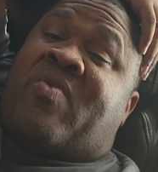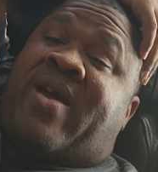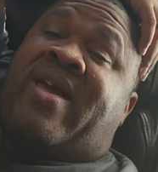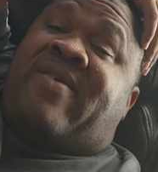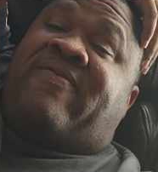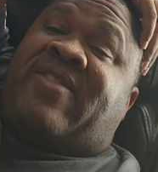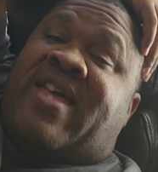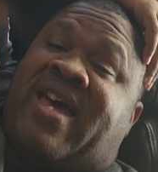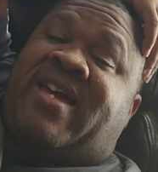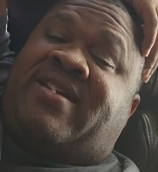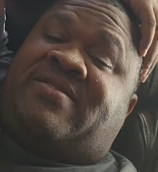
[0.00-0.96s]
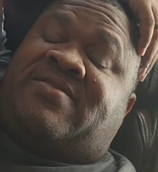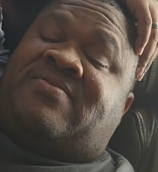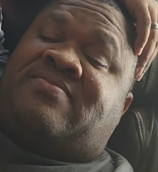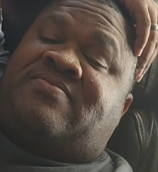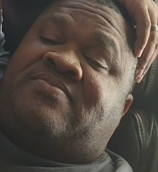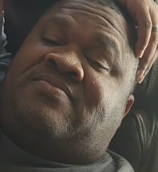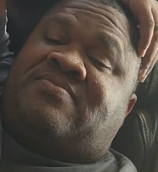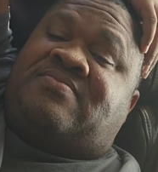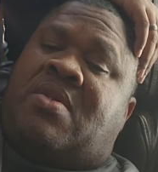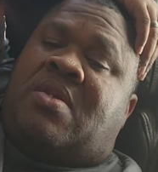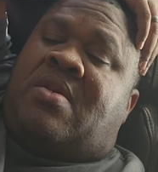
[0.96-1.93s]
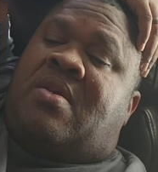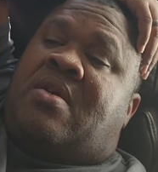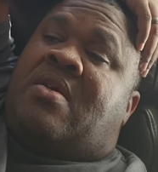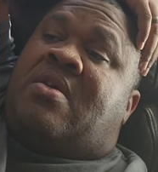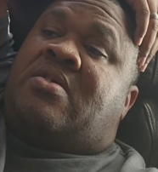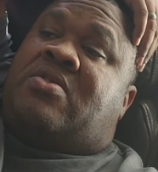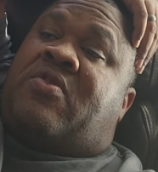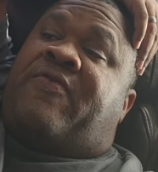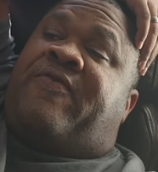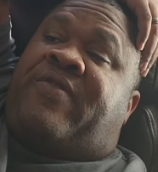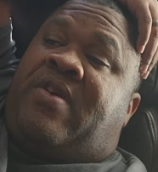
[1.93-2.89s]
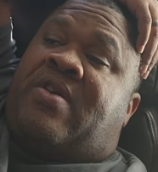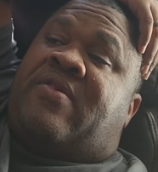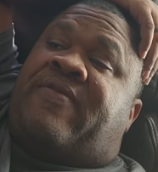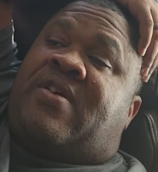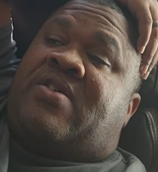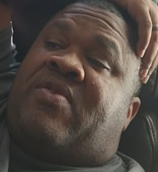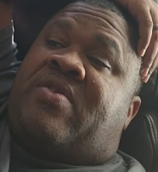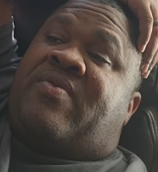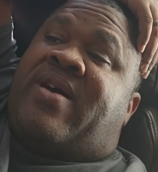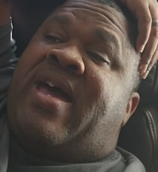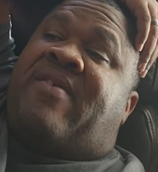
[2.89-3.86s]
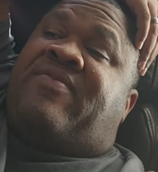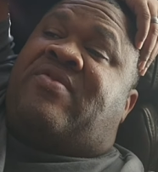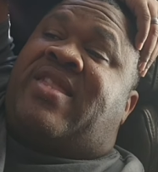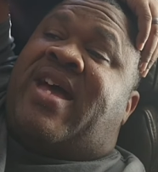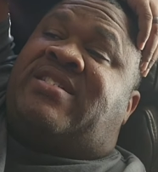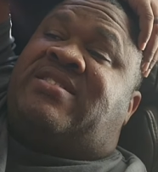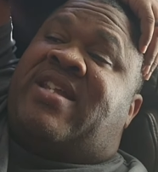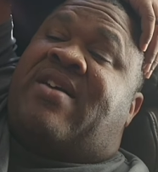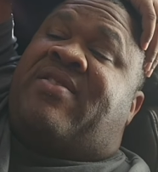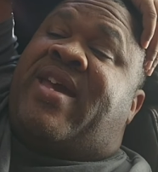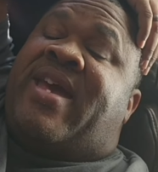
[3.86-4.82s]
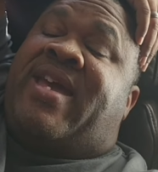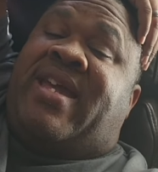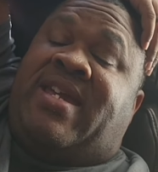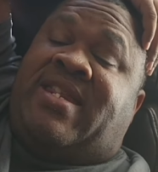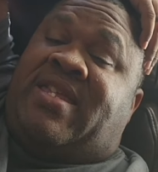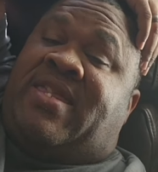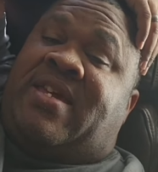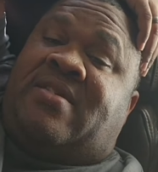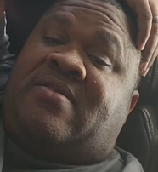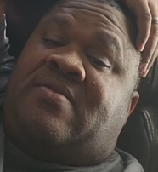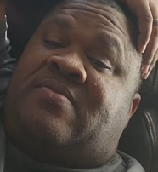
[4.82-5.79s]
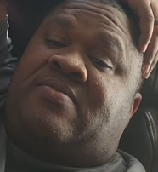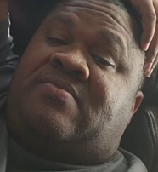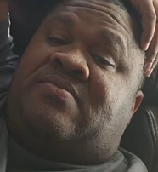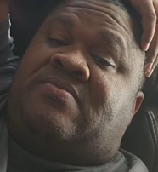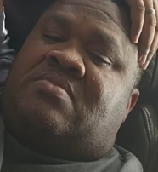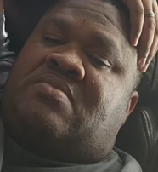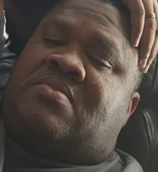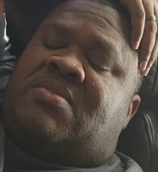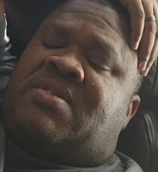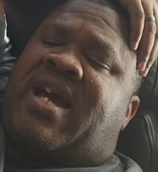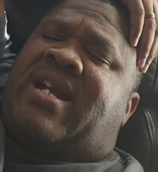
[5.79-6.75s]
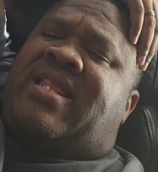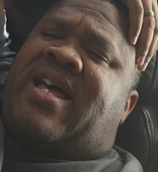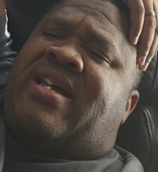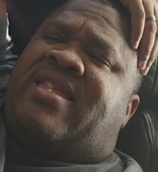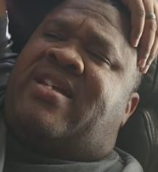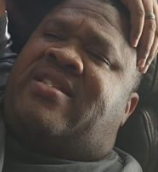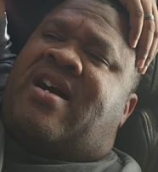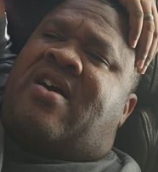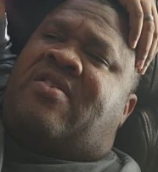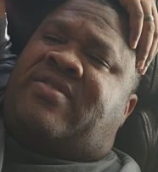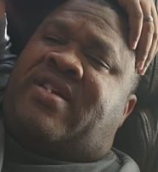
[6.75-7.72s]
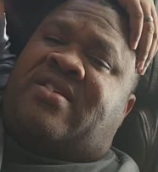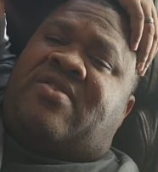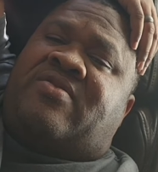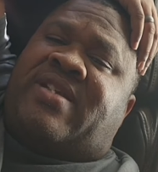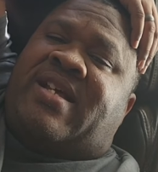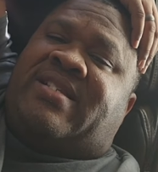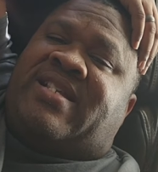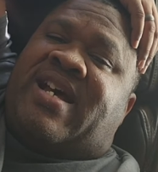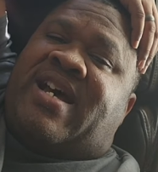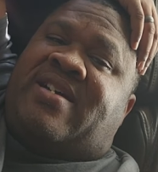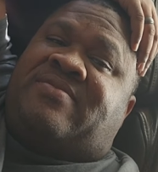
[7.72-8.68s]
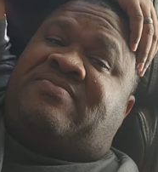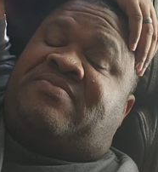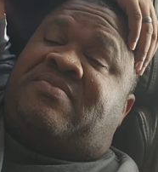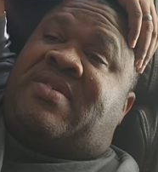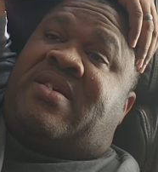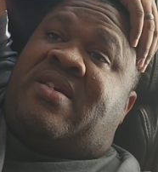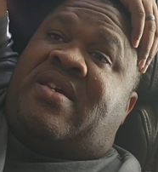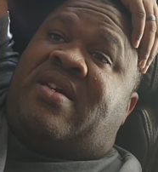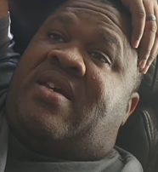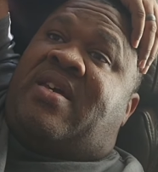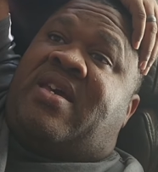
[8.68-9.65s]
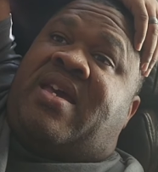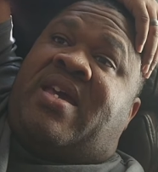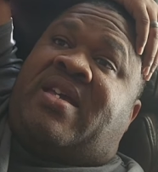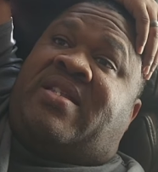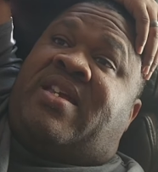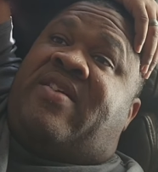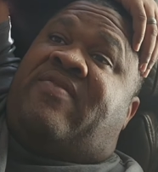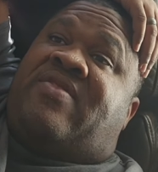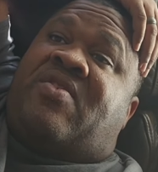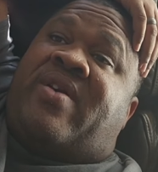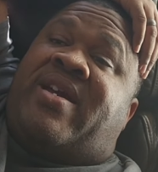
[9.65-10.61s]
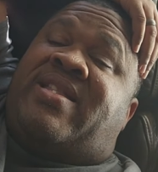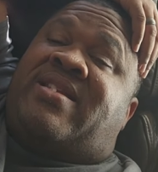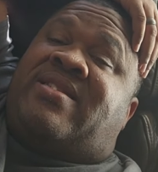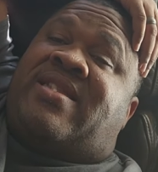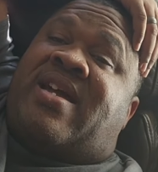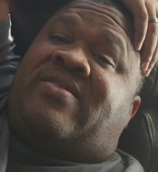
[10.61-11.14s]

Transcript: flags. So fear the fuckery will have you lashing out at anything. Kind of like that dog that goes outside. And even though ain't nothing outside,